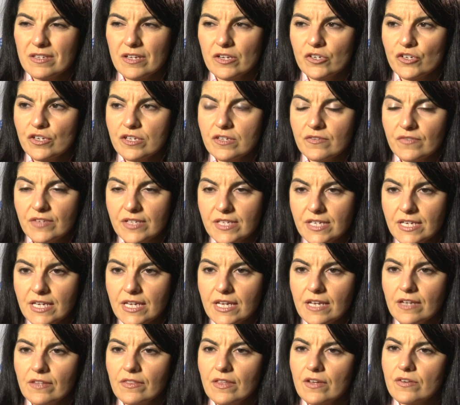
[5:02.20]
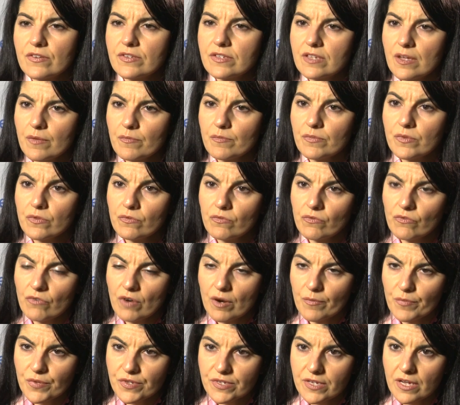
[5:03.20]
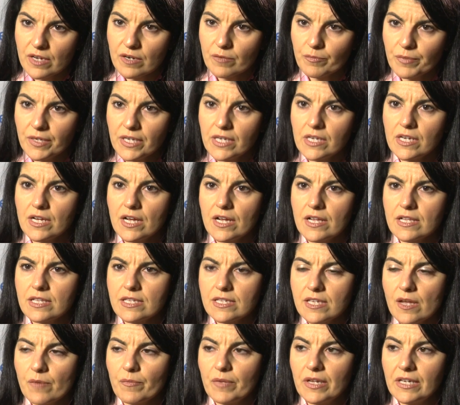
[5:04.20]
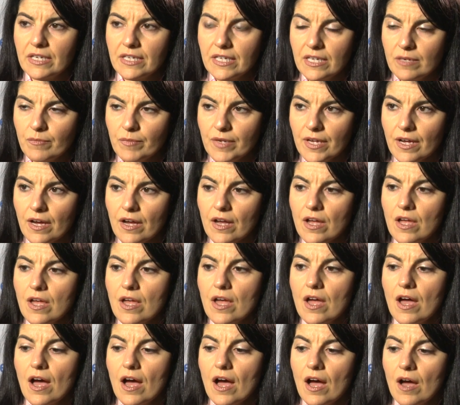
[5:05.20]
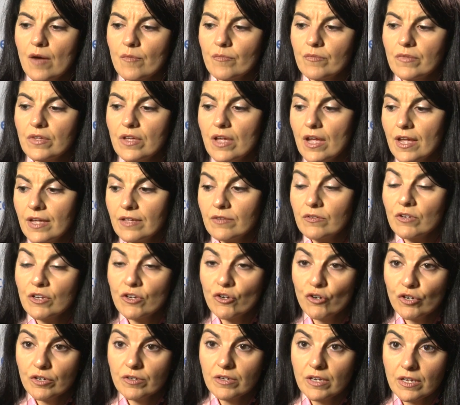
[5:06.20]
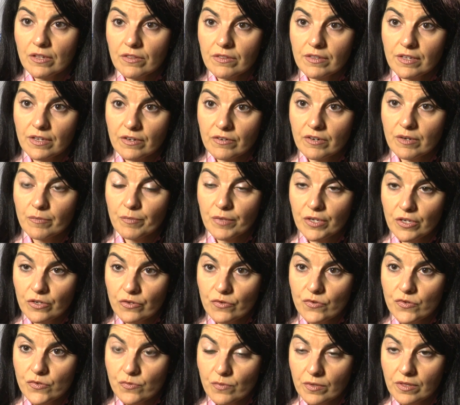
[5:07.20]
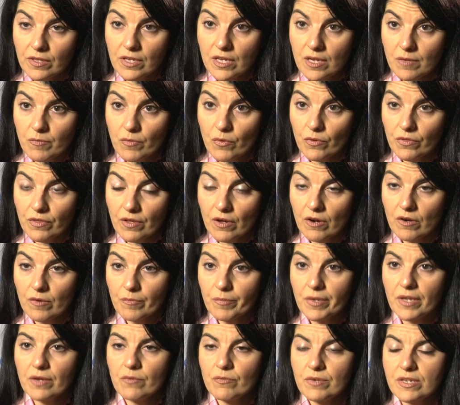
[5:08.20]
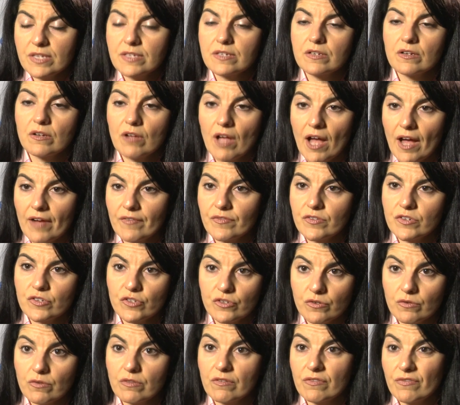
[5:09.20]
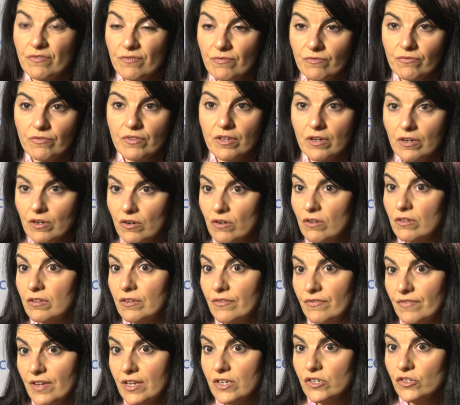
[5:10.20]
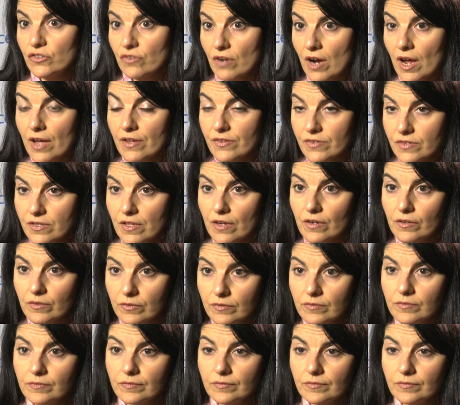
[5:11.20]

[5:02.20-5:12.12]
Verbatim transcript: such as fatigue. There's some thrombocytopenia and some anemia. Um, it could, in theory, be used with chemotherapy. We still have to do the, the early phase trials, though.